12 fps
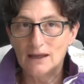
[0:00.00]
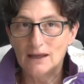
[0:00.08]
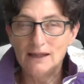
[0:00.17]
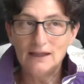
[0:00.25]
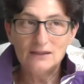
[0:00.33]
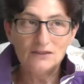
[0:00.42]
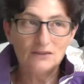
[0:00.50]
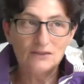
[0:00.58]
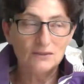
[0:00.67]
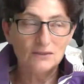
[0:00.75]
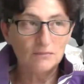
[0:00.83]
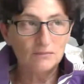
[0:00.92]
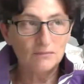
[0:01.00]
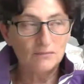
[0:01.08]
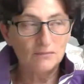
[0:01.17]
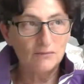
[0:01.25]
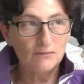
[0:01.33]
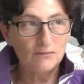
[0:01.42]
And that's,
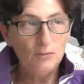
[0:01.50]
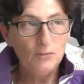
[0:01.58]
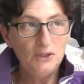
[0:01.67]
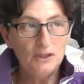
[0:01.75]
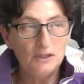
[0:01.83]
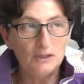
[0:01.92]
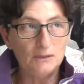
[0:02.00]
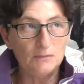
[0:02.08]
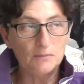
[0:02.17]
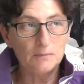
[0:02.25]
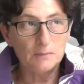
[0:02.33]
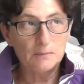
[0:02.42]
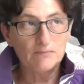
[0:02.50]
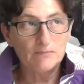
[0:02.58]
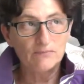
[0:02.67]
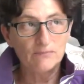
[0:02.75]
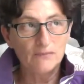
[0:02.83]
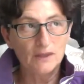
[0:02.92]
for me,
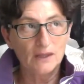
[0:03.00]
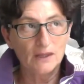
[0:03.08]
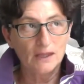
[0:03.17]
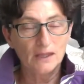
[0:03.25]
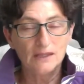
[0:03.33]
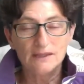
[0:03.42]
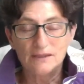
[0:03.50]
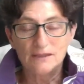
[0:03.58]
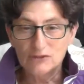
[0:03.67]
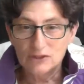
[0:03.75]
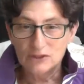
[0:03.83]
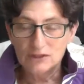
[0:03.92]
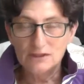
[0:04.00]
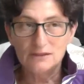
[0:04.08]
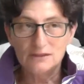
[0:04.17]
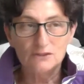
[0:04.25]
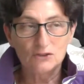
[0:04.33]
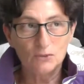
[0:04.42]

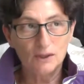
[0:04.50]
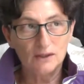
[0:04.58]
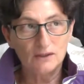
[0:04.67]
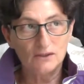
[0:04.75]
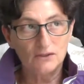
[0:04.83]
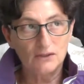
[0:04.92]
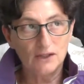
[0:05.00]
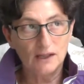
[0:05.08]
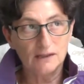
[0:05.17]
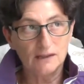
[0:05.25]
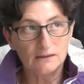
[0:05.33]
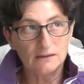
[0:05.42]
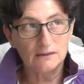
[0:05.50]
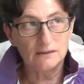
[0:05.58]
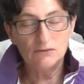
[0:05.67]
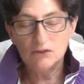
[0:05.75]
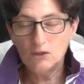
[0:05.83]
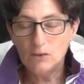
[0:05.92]
difficult to understand,
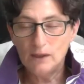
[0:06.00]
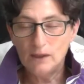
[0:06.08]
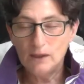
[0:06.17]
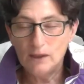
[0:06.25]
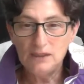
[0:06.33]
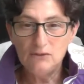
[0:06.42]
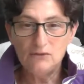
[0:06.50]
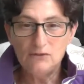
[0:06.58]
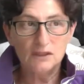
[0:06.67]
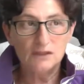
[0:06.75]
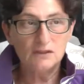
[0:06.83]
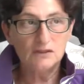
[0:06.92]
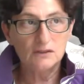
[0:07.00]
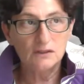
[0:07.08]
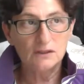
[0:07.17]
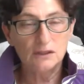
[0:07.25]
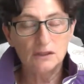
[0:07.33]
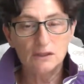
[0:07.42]
even though I believe it,
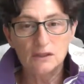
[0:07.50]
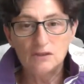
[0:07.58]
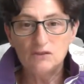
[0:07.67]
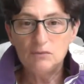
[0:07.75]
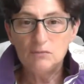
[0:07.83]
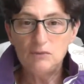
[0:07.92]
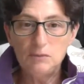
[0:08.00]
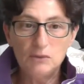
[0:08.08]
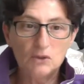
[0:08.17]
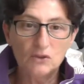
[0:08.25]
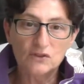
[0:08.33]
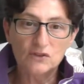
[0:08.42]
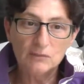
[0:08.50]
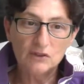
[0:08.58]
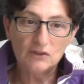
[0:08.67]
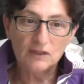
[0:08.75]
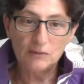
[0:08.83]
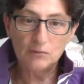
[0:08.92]
simply because I'm the
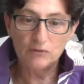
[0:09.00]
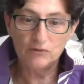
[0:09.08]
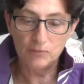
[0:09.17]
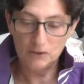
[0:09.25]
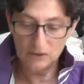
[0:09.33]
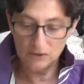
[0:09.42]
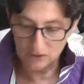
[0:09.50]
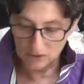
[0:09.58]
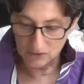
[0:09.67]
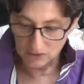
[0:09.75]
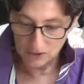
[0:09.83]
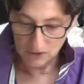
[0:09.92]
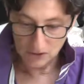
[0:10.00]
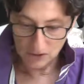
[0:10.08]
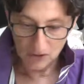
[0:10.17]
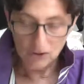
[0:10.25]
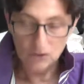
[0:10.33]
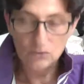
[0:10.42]
type of person
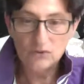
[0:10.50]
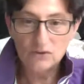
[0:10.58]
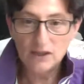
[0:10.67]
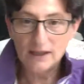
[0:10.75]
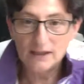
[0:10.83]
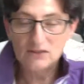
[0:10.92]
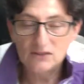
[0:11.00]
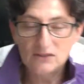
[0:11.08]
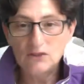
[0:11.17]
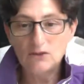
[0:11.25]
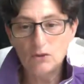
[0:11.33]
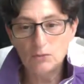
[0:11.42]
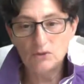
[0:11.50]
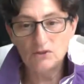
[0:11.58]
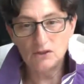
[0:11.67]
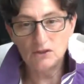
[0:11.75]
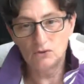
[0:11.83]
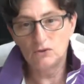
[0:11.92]
who's like St. Thomas.
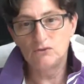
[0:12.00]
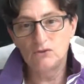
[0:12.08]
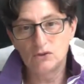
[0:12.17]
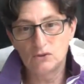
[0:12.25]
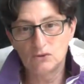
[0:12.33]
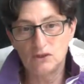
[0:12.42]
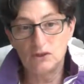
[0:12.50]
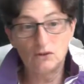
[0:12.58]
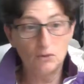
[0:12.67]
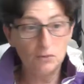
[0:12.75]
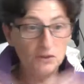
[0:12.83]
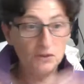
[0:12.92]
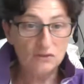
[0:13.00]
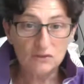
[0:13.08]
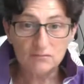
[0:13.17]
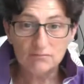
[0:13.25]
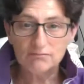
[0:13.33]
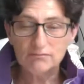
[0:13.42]
I don't know if you know St. Thomas.
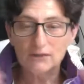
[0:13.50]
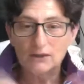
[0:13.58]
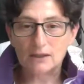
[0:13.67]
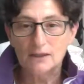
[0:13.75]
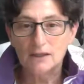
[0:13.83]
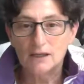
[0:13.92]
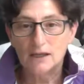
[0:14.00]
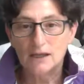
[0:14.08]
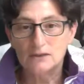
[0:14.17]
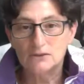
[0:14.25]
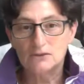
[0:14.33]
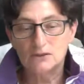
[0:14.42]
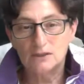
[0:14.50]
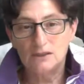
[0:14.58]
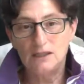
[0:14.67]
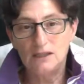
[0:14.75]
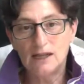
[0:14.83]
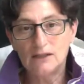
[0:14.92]
And
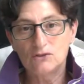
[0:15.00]
he